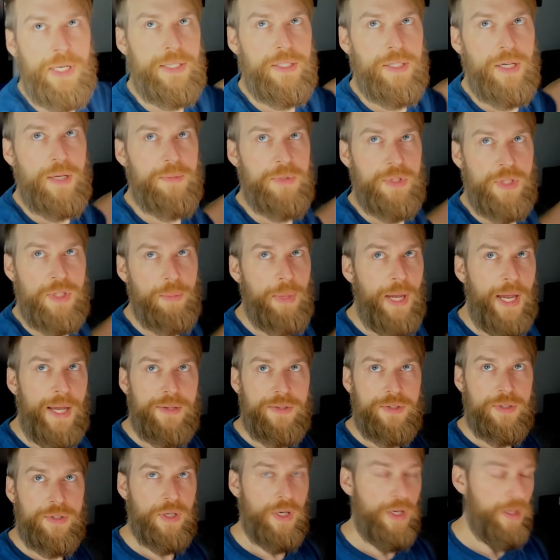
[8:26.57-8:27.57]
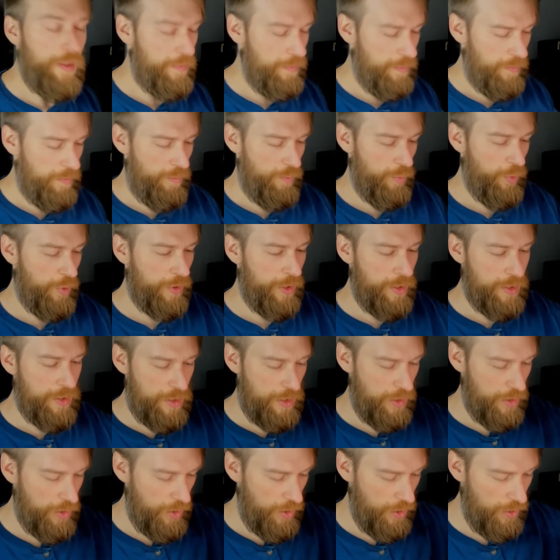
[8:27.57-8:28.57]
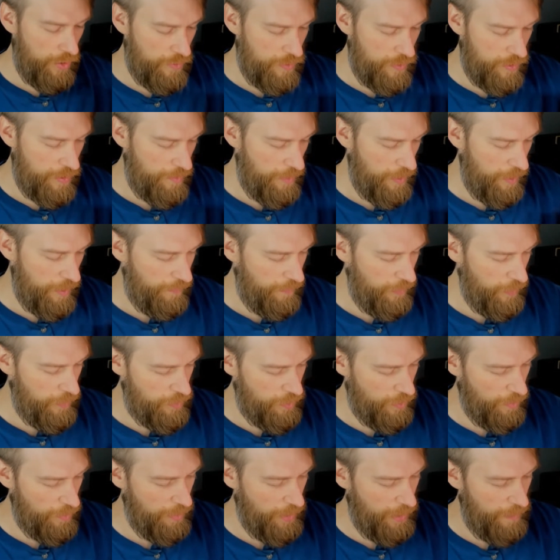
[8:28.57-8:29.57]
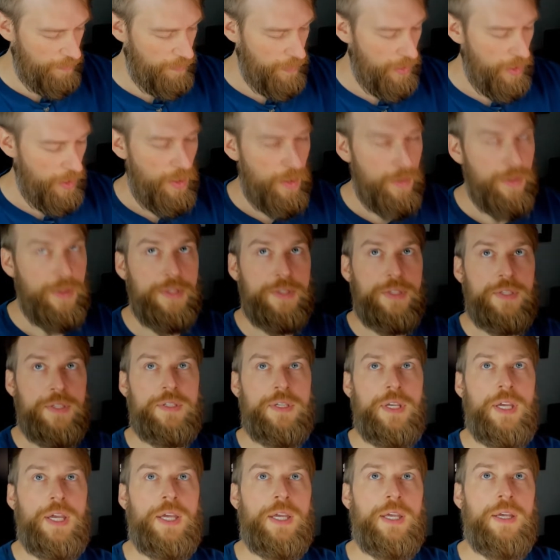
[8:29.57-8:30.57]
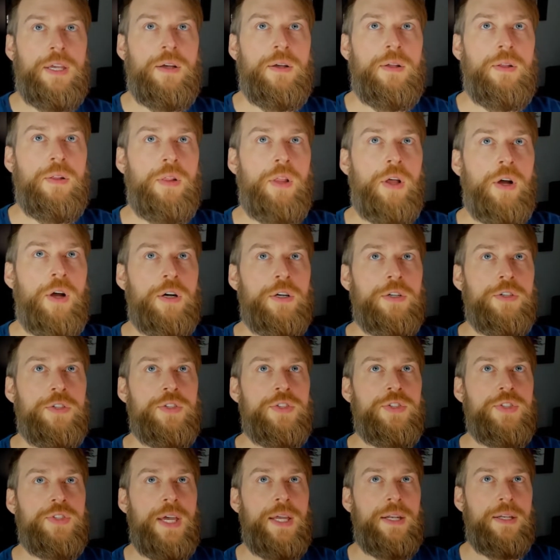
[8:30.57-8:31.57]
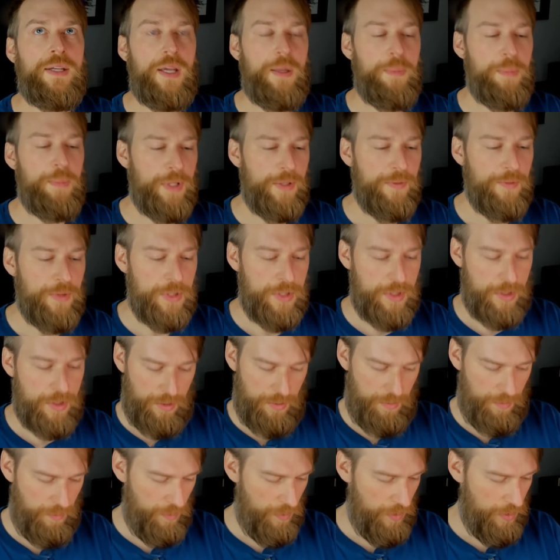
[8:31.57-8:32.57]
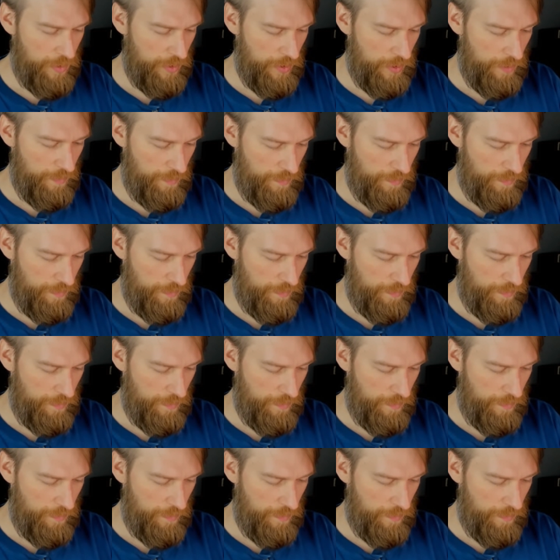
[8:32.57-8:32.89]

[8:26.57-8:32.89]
times in the past and I will continue to use them in the future, but this is a large set. I believe it's, what is